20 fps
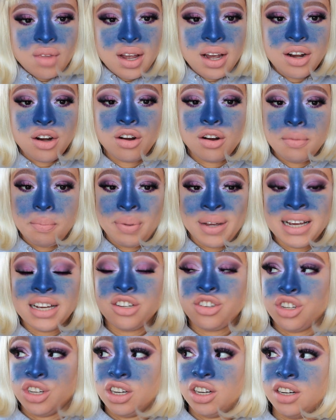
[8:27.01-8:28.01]
In her
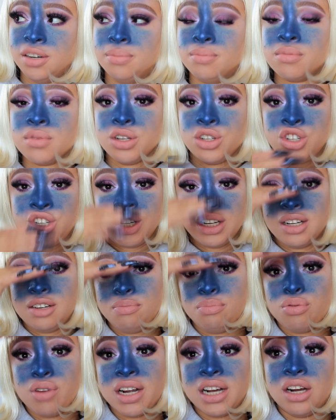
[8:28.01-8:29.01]
picture, she
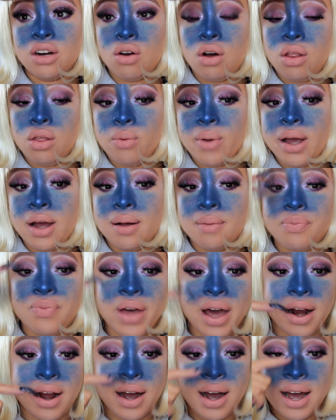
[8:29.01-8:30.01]
didn't bring it all the way up
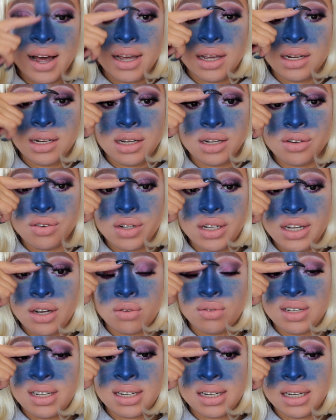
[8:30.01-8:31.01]
that high. It literally
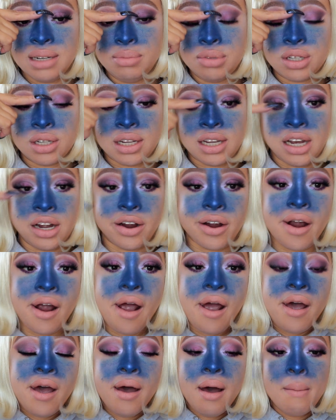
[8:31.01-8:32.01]
only came to here.
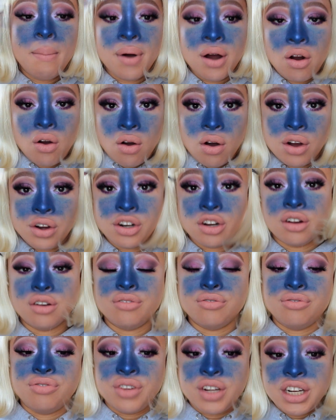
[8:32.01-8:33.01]
But on her
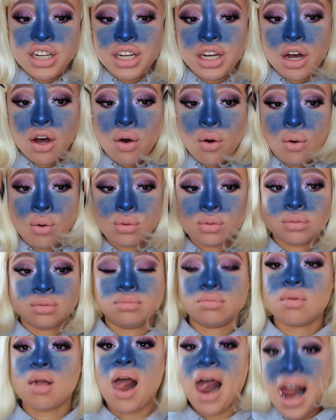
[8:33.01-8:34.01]
video,
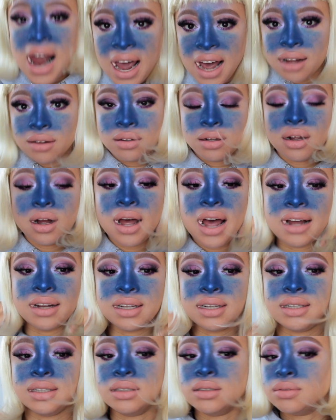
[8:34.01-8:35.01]

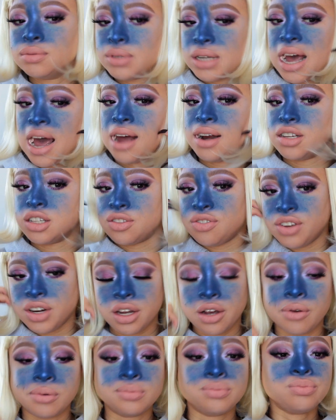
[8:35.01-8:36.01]
ELLIE, ADDIS
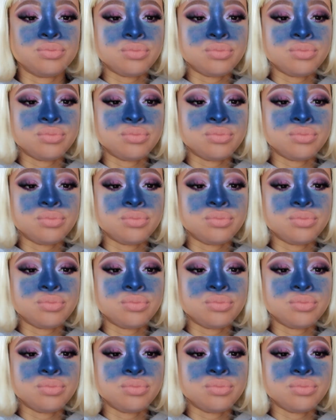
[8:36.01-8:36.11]
video,